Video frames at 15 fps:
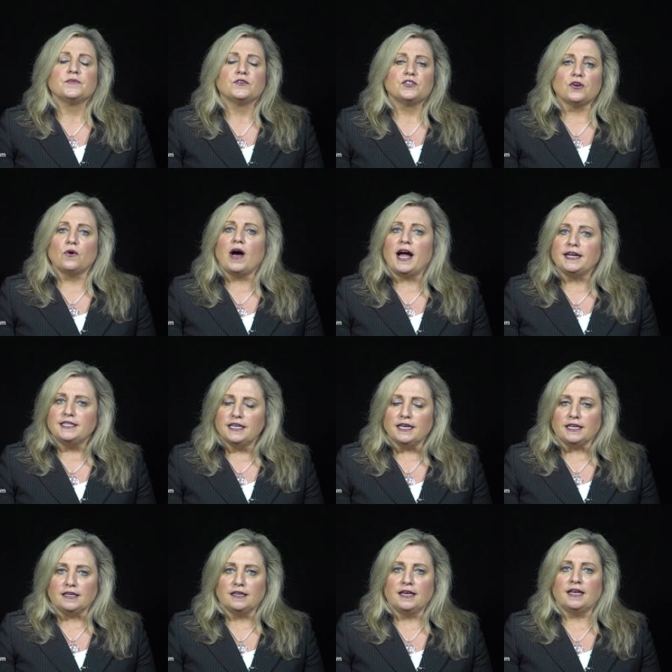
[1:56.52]
So I
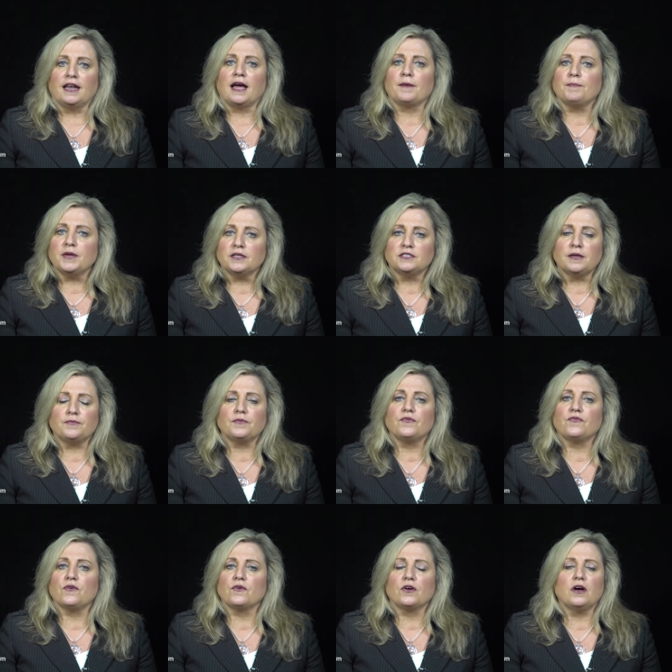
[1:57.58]
did, and I picked up the
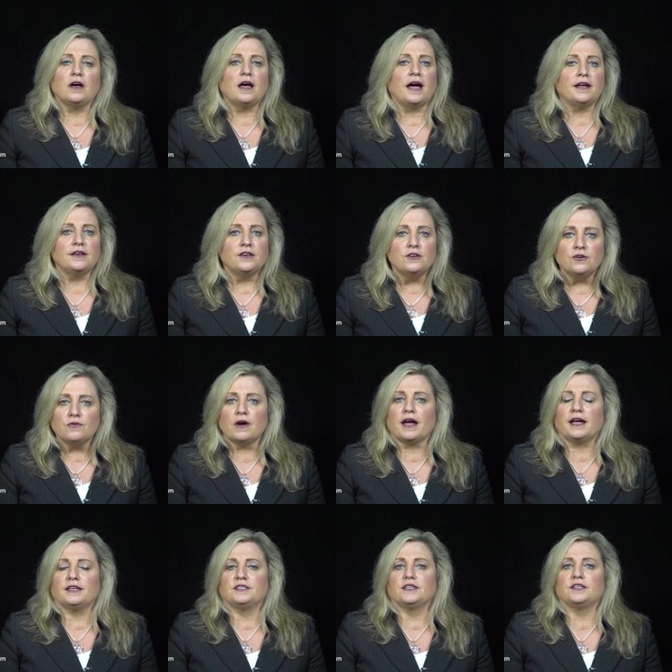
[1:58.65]
phone call. I knew I
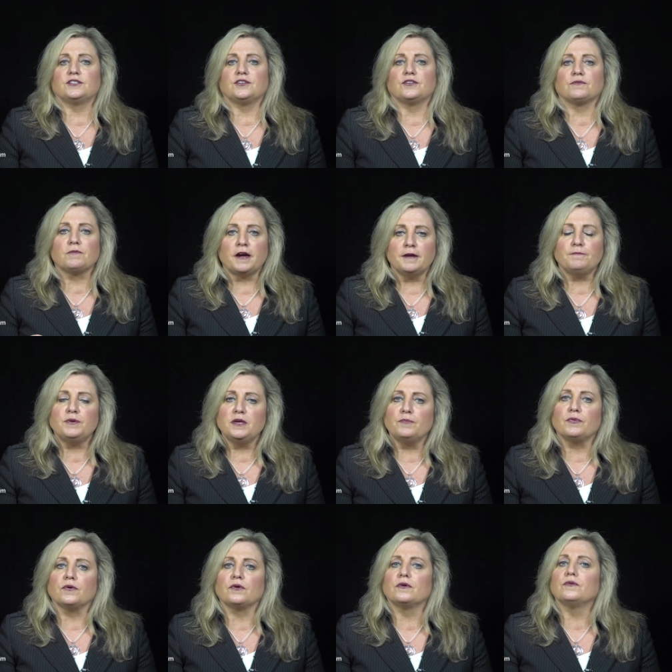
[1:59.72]
had to get to the right
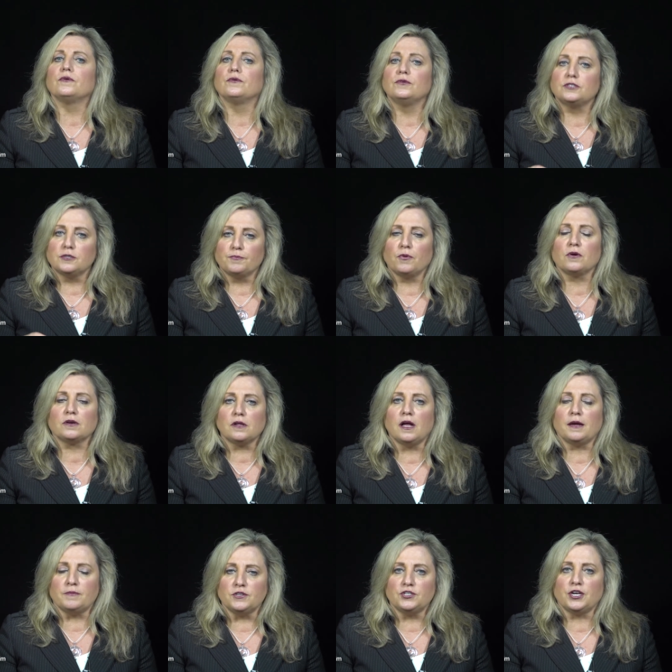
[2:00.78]
people who support
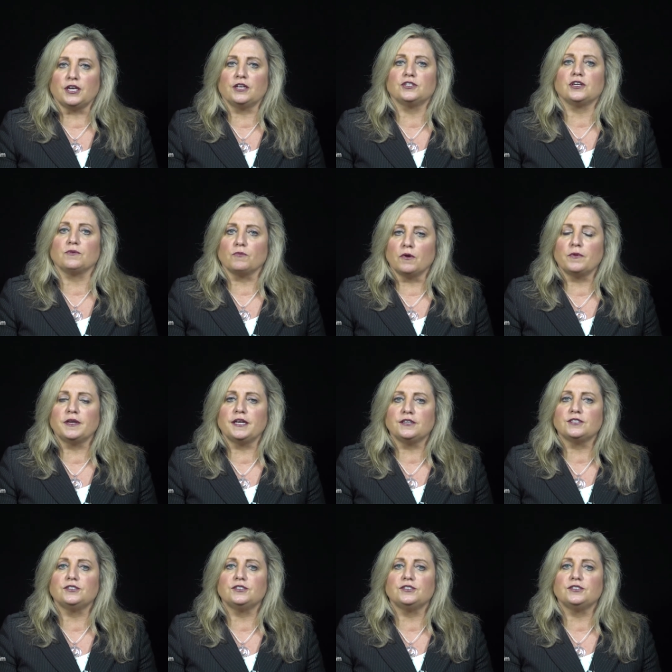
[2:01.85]
climate change and what we need